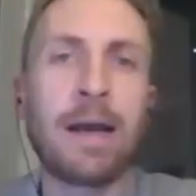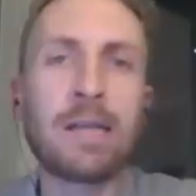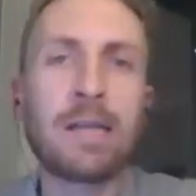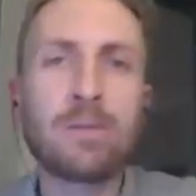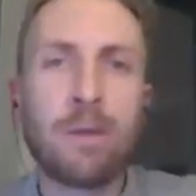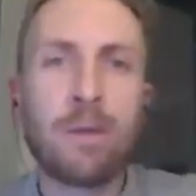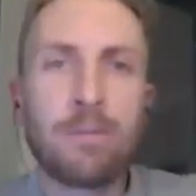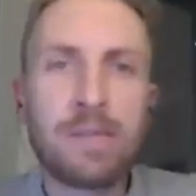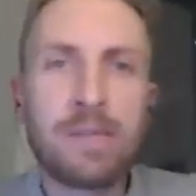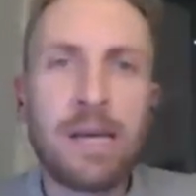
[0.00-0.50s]

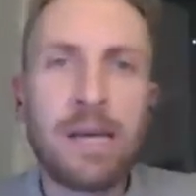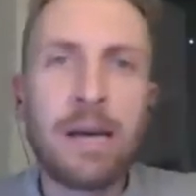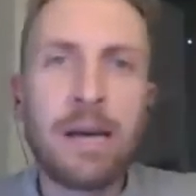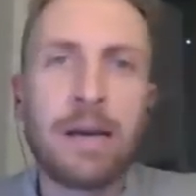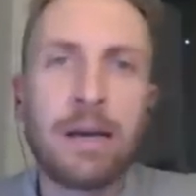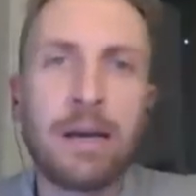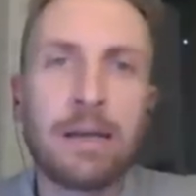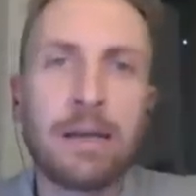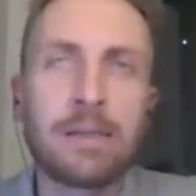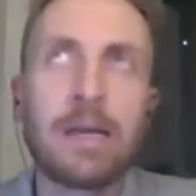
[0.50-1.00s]
what I'm saying
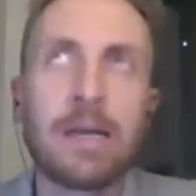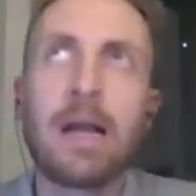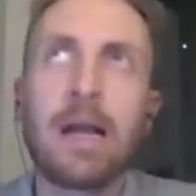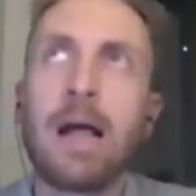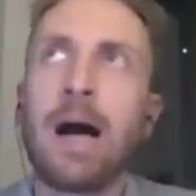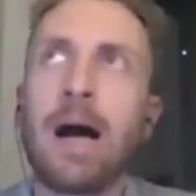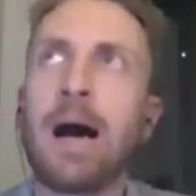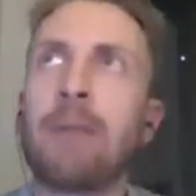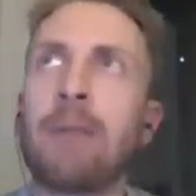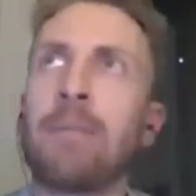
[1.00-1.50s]
is
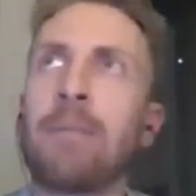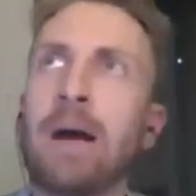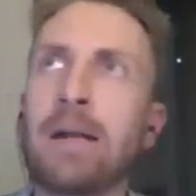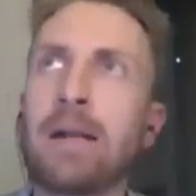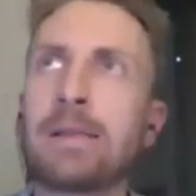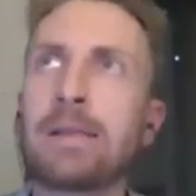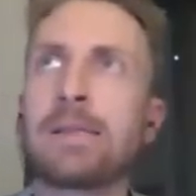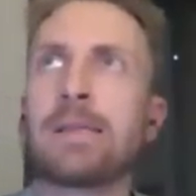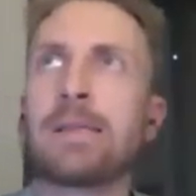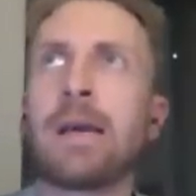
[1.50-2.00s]
I'm
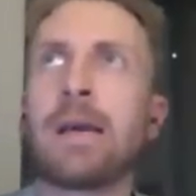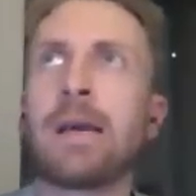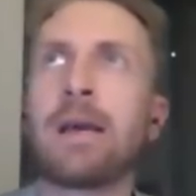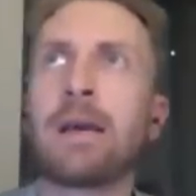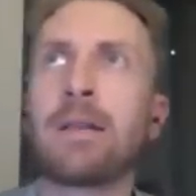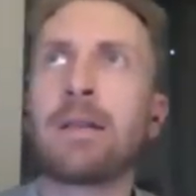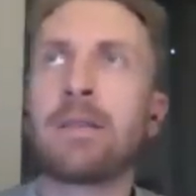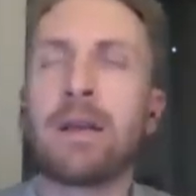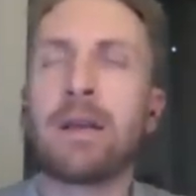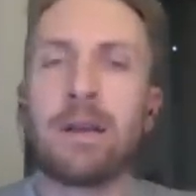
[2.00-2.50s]
not
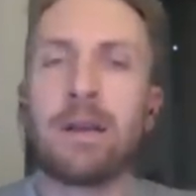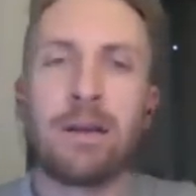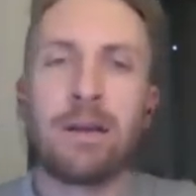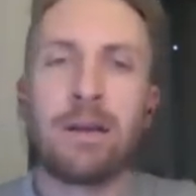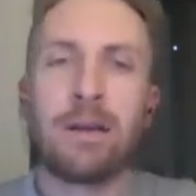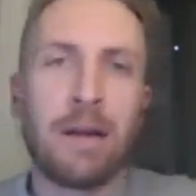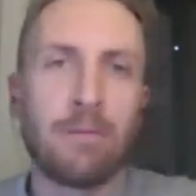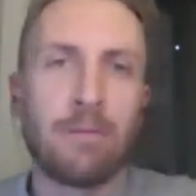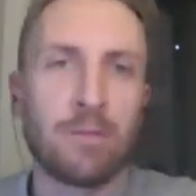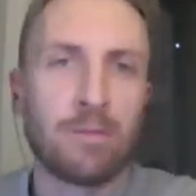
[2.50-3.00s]
saying that
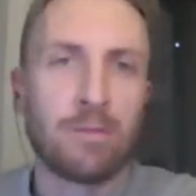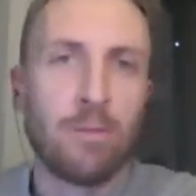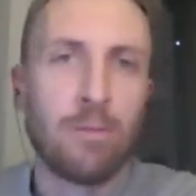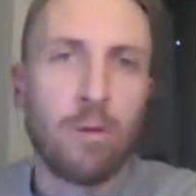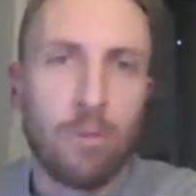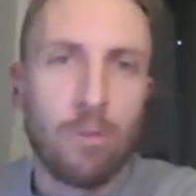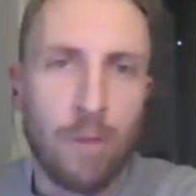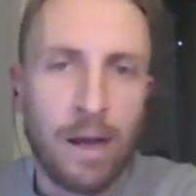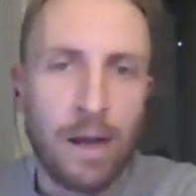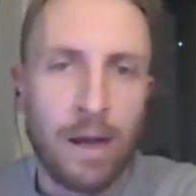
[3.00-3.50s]
Nate was
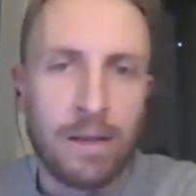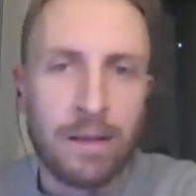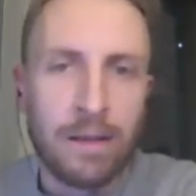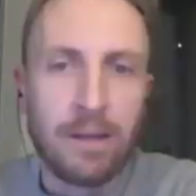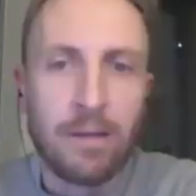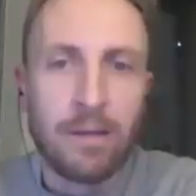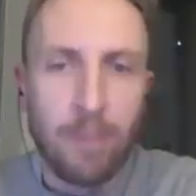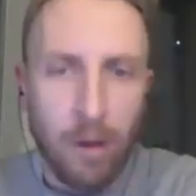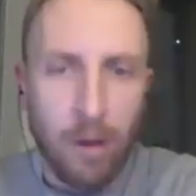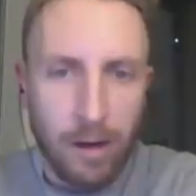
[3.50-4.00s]
more right than
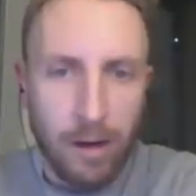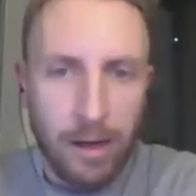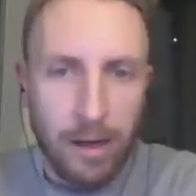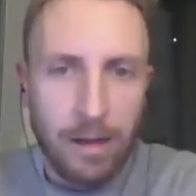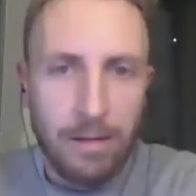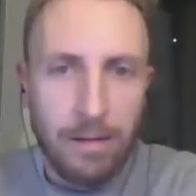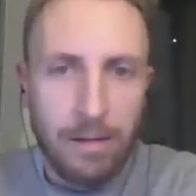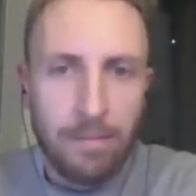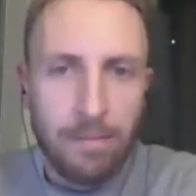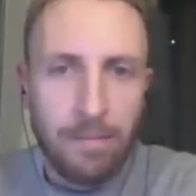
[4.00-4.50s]
the market.
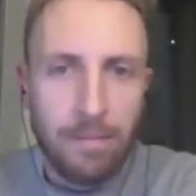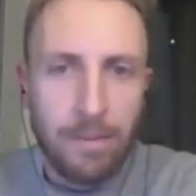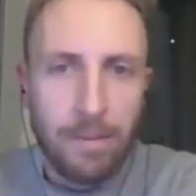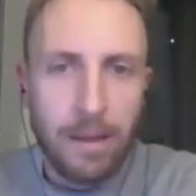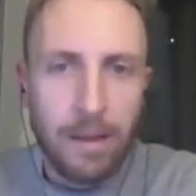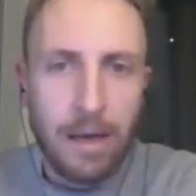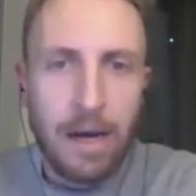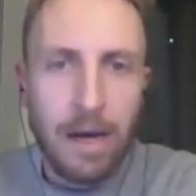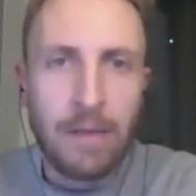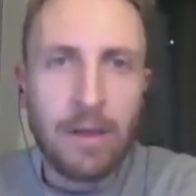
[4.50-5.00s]

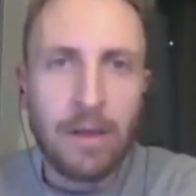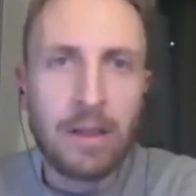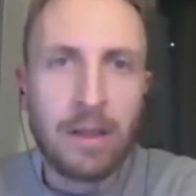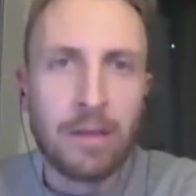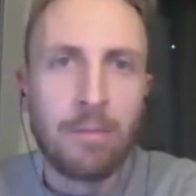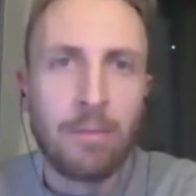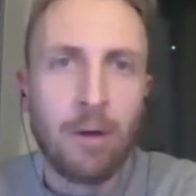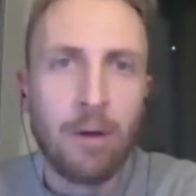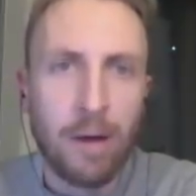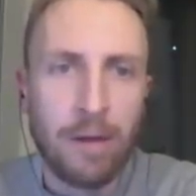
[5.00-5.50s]
I think the
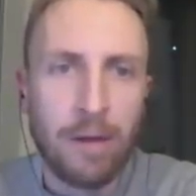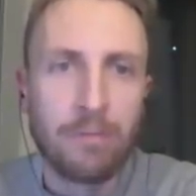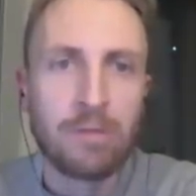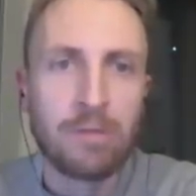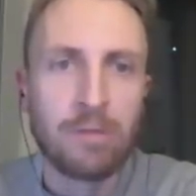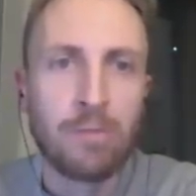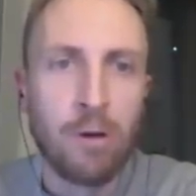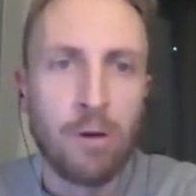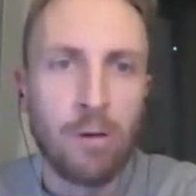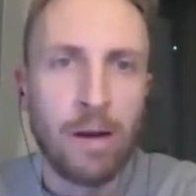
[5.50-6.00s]
market was
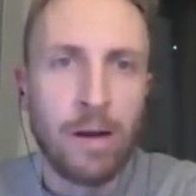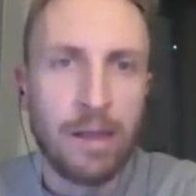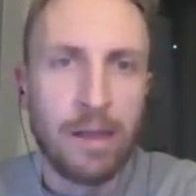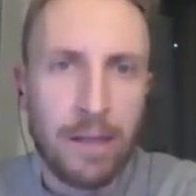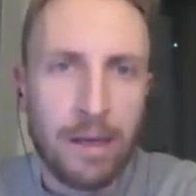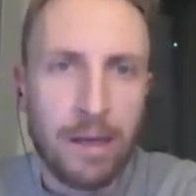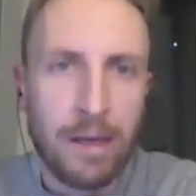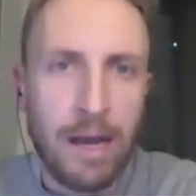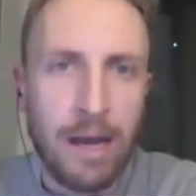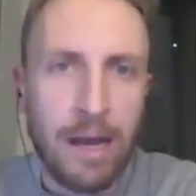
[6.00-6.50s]
more right
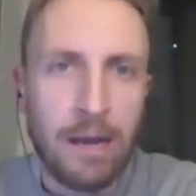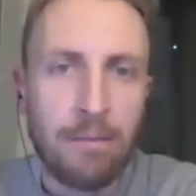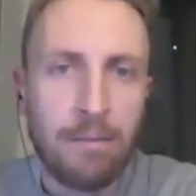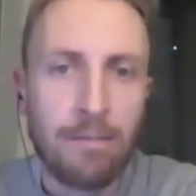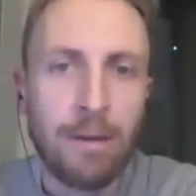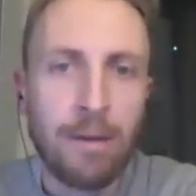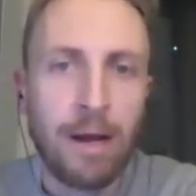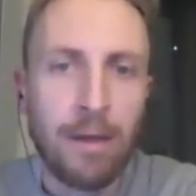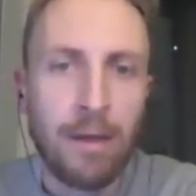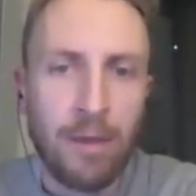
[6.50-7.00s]
than Nate,
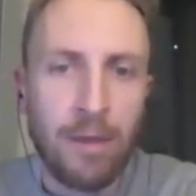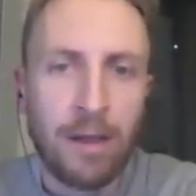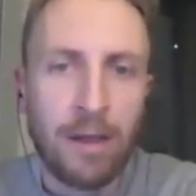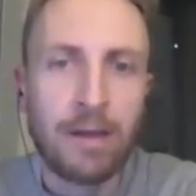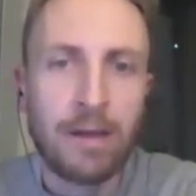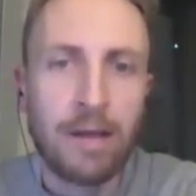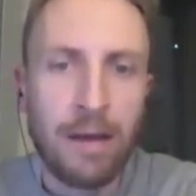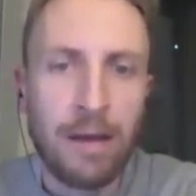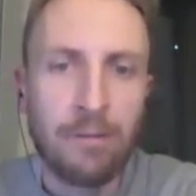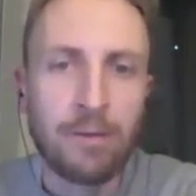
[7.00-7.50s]
but I think
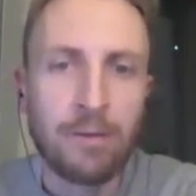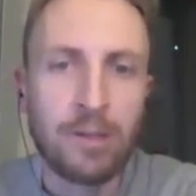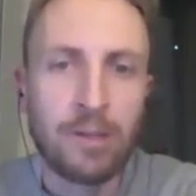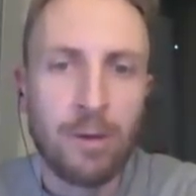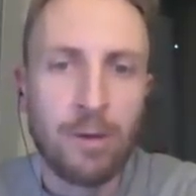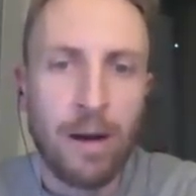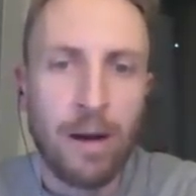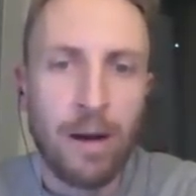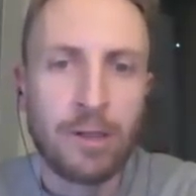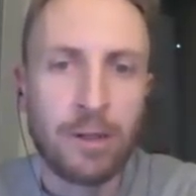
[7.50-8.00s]
Nate was
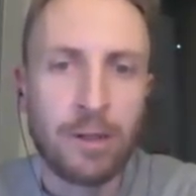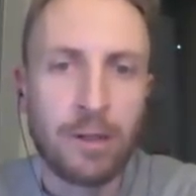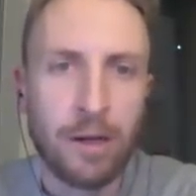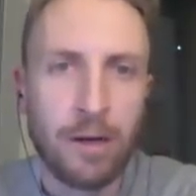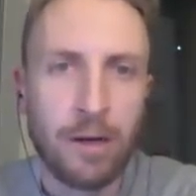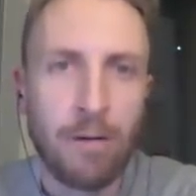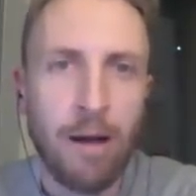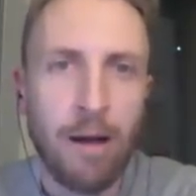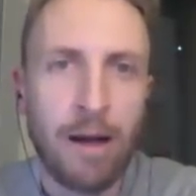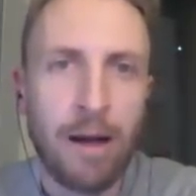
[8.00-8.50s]
directionally
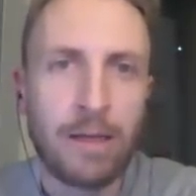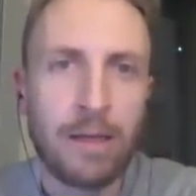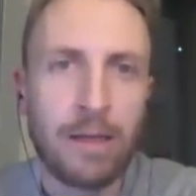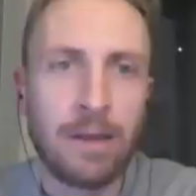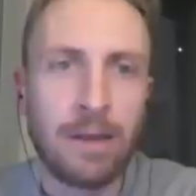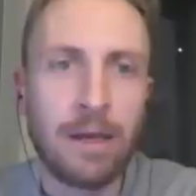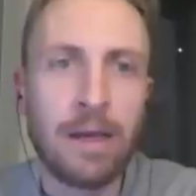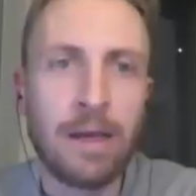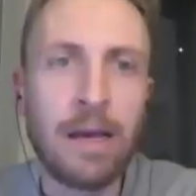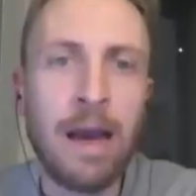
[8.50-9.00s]
correct. I
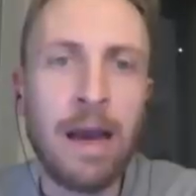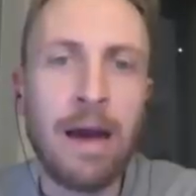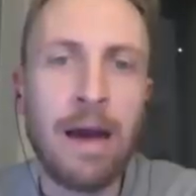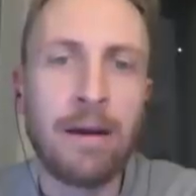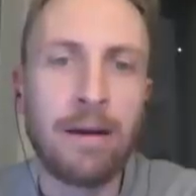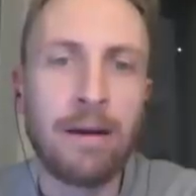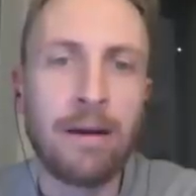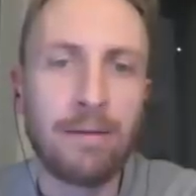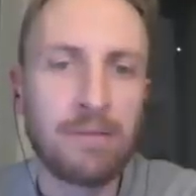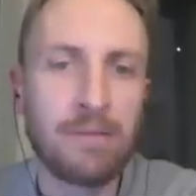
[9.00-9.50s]
think he had
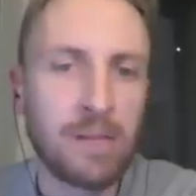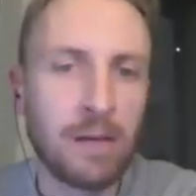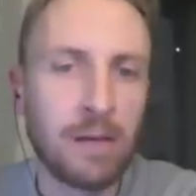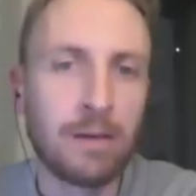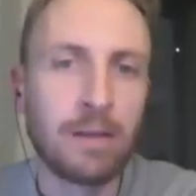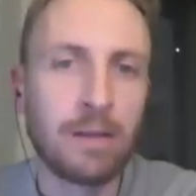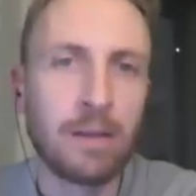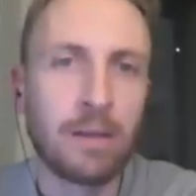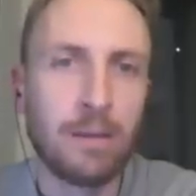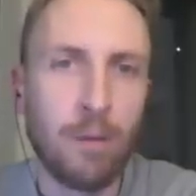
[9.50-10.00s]
enough
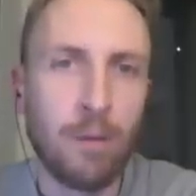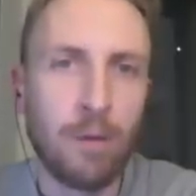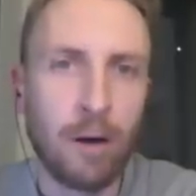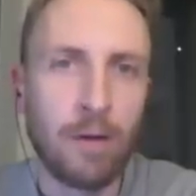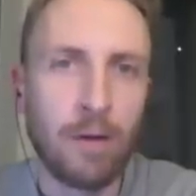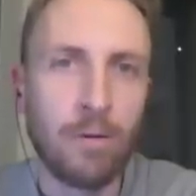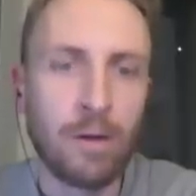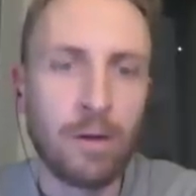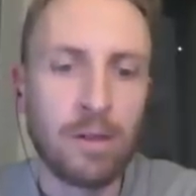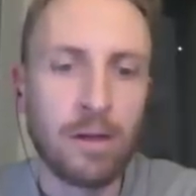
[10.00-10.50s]
signal that the
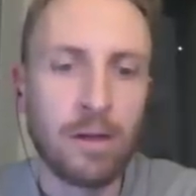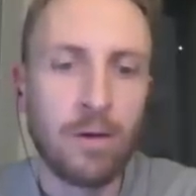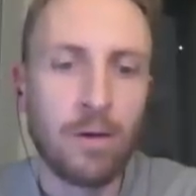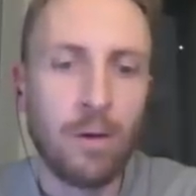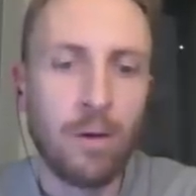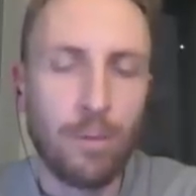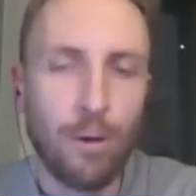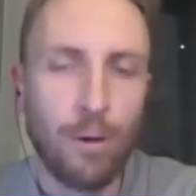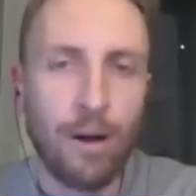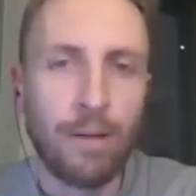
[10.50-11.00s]
market wasn't
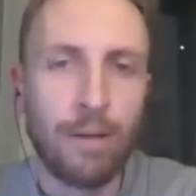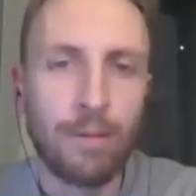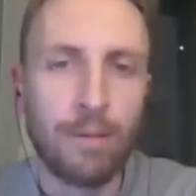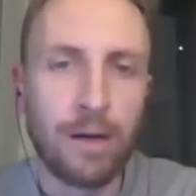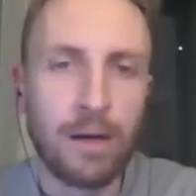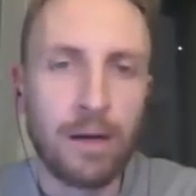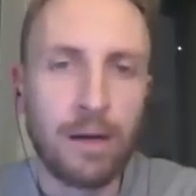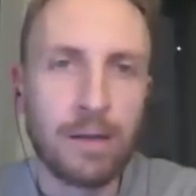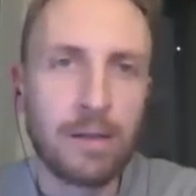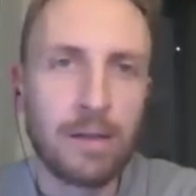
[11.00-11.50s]
incorporating
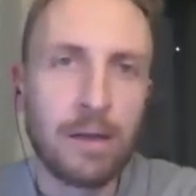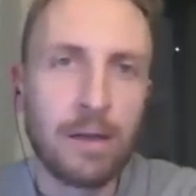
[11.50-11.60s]
because